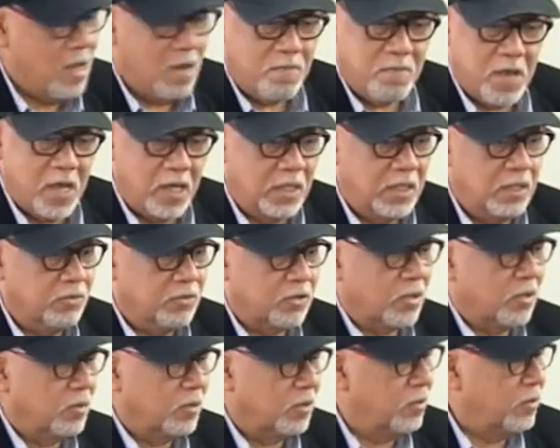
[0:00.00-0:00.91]
Man, he was
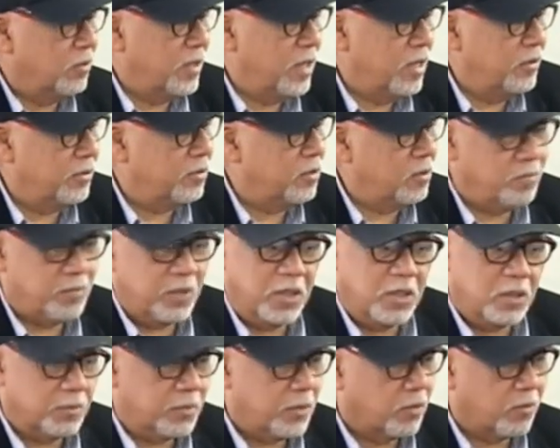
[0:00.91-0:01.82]
going to go down there and be
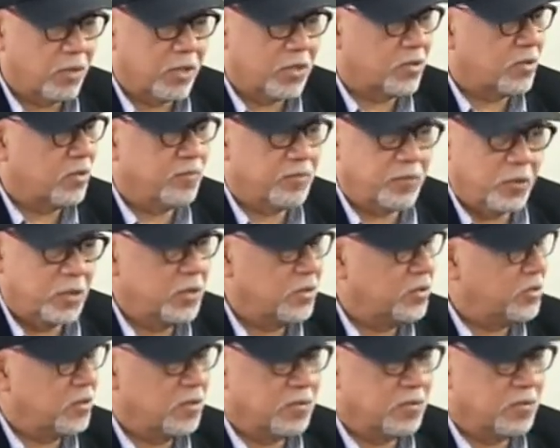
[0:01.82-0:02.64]
the progressive voice of.